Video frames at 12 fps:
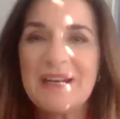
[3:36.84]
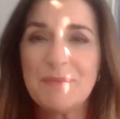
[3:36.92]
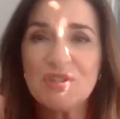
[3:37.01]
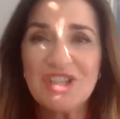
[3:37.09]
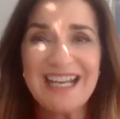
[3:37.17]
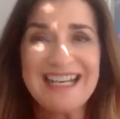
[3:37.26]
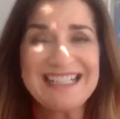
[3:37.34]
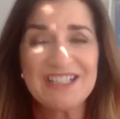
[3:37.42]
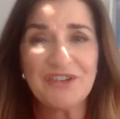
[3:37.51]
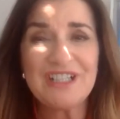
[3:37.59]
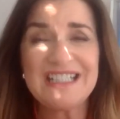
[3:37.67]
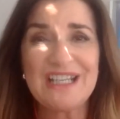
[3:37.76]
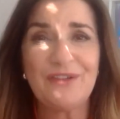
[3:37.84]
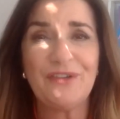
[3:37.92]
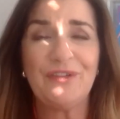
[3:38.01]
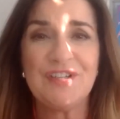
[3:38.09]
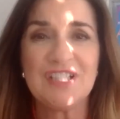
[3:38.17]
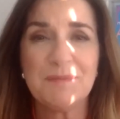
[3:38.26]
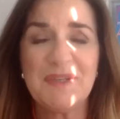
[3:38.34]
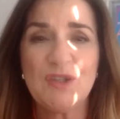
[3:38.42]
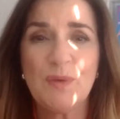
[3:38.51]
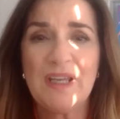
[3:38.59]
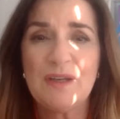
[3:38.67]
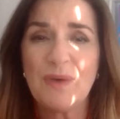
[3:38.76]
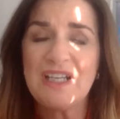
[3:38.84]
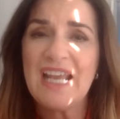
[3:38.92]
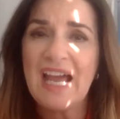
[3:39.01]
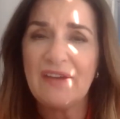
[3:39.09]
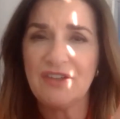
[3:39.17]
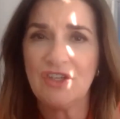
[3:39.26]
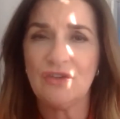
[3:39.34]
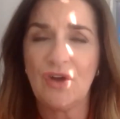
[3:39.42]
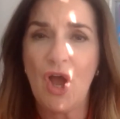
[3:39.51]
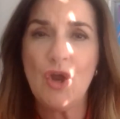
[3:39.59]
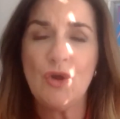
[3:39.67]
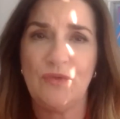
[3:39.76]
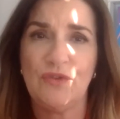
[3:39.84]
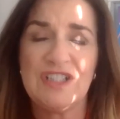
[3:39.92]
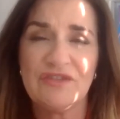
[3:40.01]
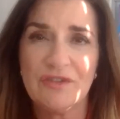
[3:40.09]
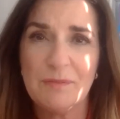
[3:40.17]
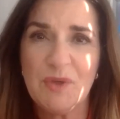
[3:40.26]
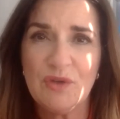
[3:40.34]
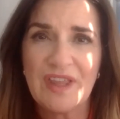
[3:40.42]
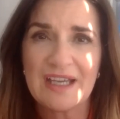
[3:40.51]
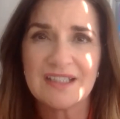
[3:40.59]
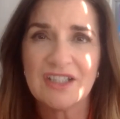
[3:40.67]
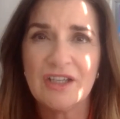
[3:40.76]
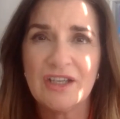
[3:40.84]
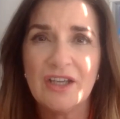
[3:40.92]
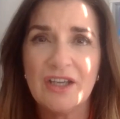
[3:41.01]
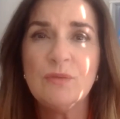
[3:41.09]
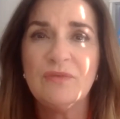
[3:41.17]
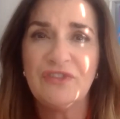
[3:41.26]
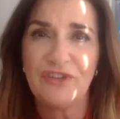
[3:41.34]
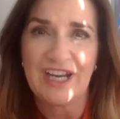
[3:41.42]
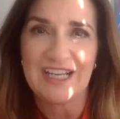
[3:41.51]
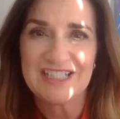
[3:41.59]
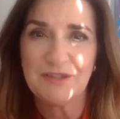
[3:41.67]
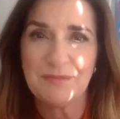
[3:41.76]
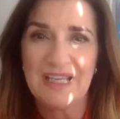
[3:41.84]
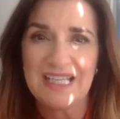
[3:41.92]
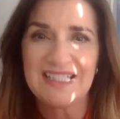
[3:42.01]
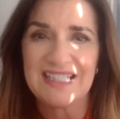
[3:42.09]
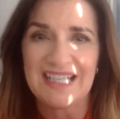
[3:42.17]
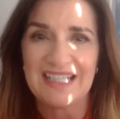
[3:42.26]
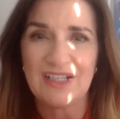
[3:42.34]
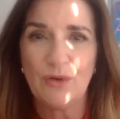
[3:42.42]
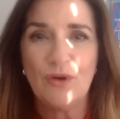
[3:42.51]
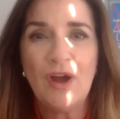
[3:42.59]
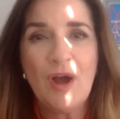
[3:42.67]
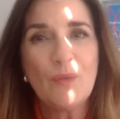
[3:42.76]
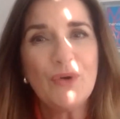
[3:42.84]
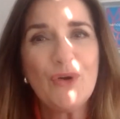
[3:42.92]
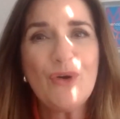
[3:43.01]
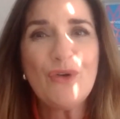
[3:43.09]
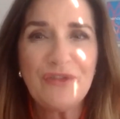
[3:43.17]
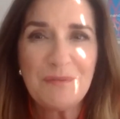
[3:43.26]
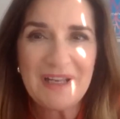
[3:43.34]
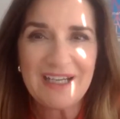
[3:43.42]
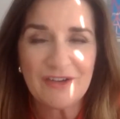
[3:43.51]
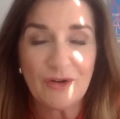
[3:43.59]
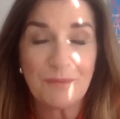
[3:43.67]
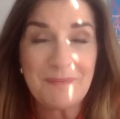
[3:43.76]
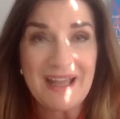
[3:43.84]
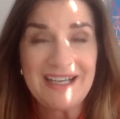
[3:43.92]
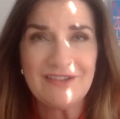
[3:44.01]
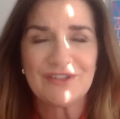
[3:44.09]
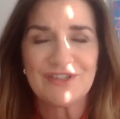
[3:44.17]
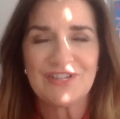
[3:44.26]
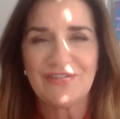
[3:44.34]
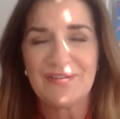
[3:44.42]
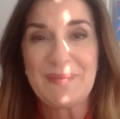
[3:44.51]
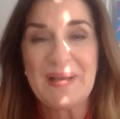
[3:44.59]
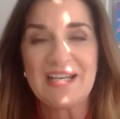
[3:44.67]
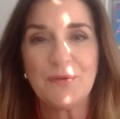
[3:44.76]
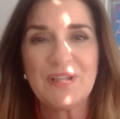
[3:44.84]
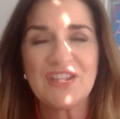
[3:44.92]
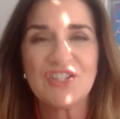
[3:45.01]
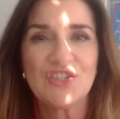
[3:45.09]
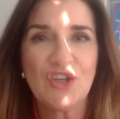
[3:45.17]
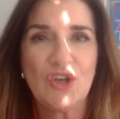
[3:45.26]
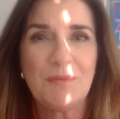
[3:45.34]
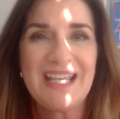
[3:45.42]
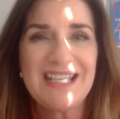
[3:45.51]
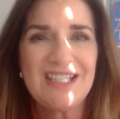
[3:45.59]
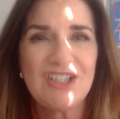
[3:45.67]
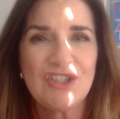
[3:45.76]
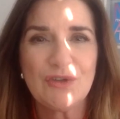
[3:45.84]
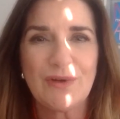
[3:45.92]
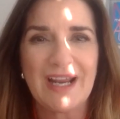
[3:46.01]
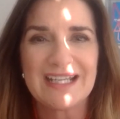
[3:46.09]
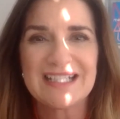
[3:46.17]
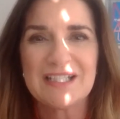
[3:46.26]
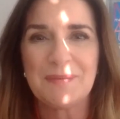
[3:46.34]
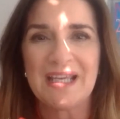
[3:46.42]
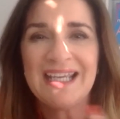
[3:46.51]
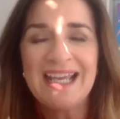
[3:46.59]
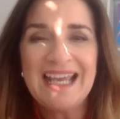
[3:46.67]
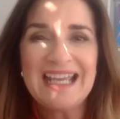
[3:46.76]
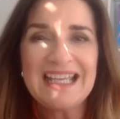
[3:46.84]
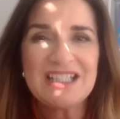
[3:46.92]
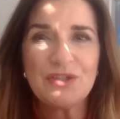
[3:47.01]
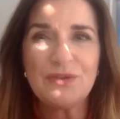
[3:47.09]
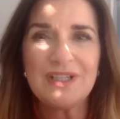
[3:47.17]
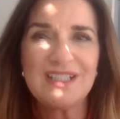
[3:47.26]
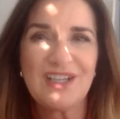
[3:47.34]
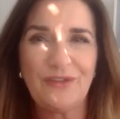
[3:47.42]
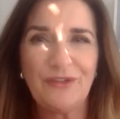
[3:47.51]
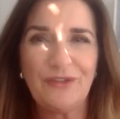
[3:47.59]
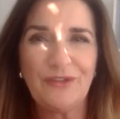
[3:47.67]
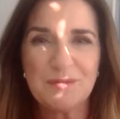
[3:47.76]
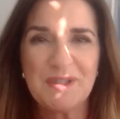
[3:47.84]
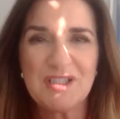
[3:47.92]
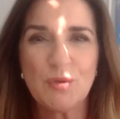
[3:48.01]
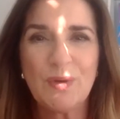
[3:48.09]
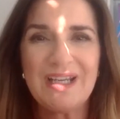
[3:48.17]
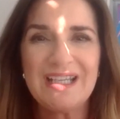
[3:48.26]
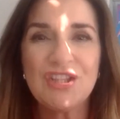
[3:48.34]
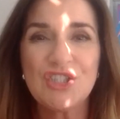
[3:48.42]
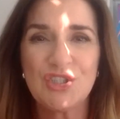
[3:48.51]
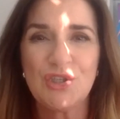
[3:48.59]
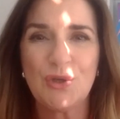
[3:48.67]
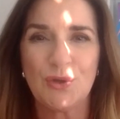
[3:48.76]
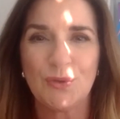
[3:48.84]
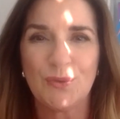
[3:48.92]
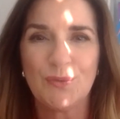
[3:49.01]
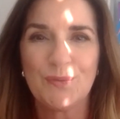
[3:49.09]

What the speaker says: menopause. And is there a difference between when you have your ovaries removed, that's an oophorectomy, isn't it? Or we're all familiar, or many of us are familiar with the term hysterectomy. Is there a difference between the two?